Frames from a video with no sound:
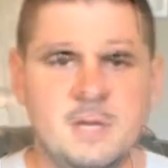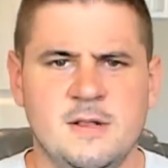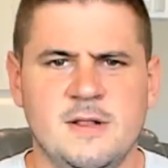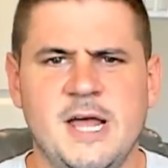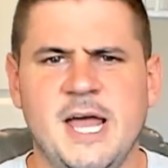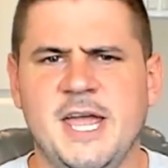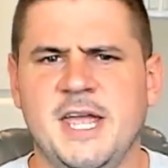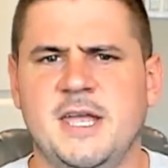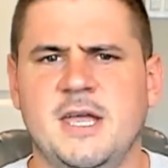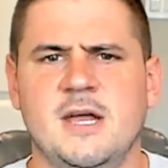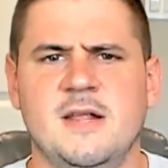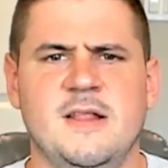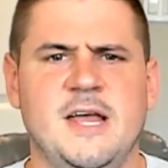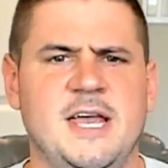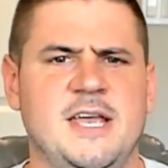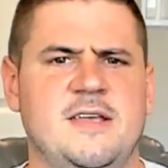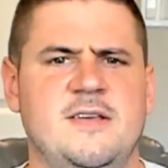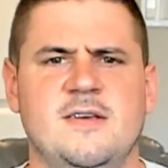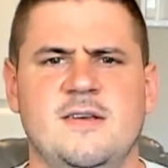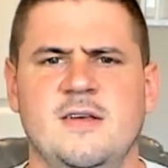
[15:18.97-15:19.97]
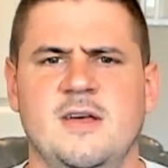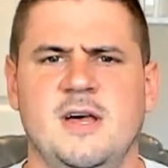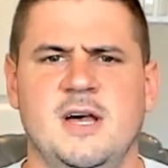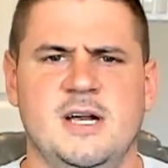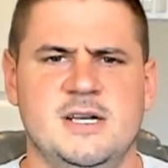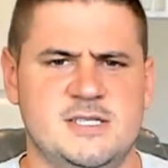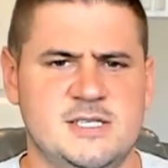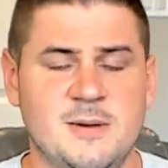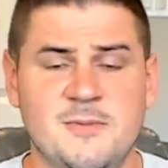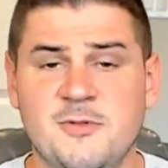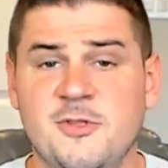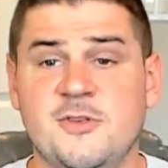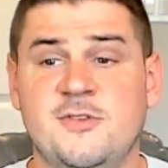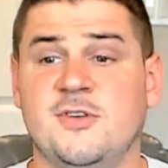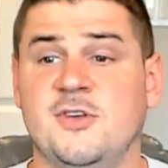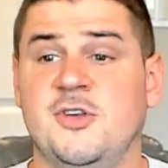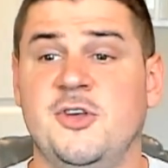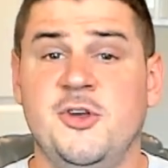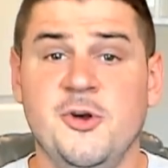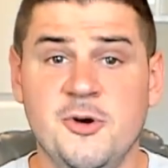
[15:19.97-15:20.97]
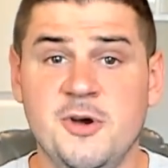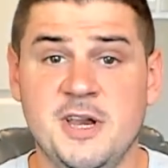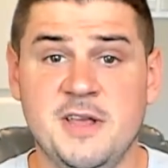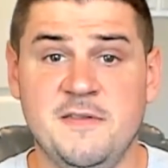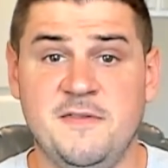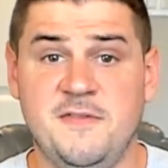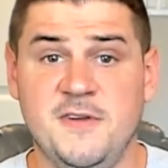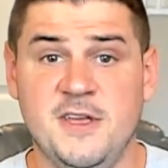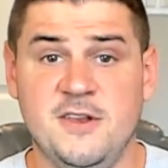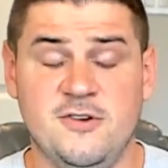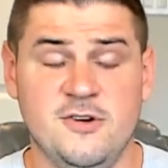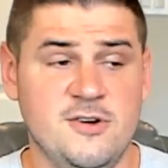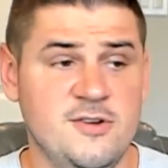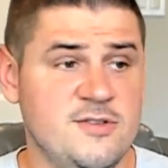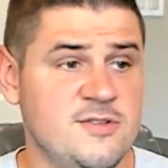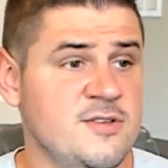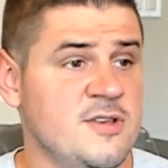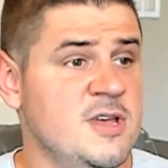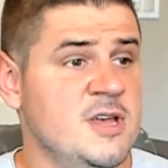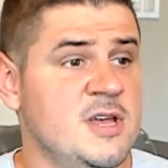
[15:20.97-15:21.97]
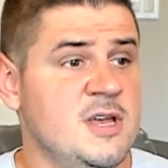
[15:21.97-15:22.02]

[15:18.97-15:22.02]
like some of the security features,